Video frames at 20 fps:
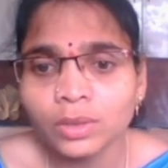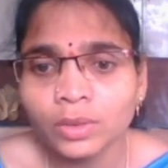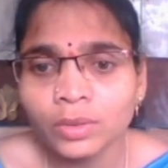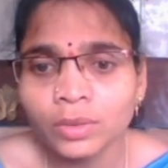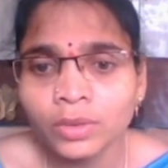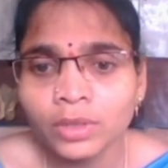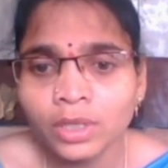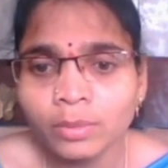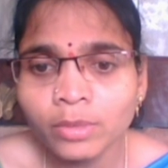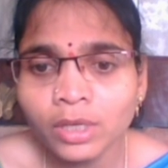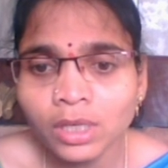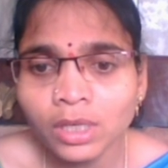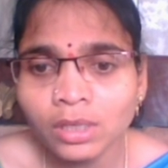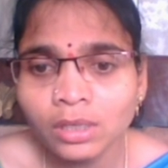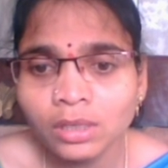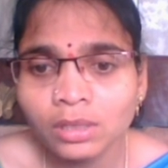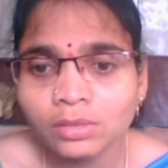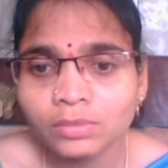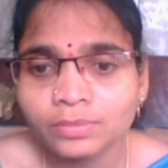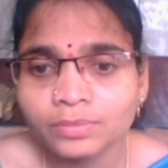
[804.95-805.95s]
Okay, ma?
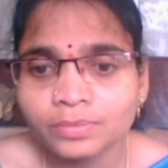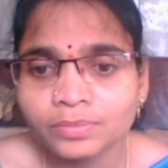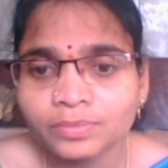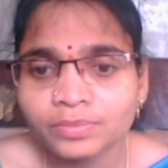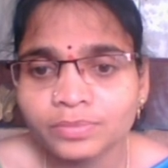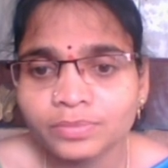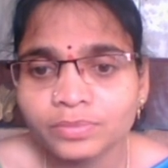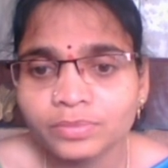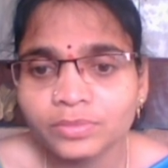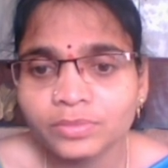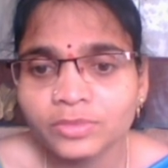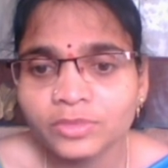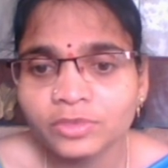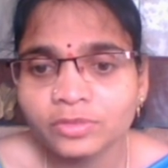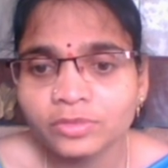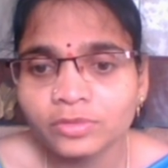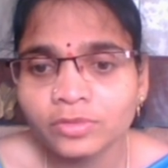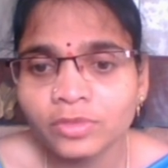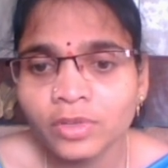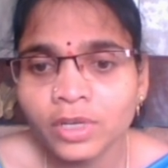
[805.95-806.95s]

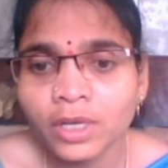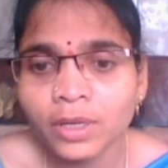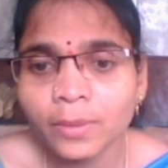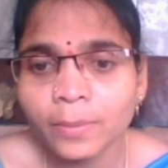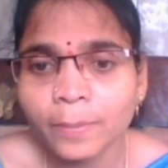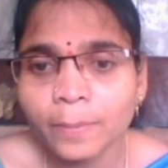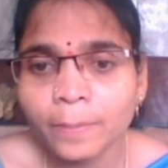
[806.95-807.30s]
Fine.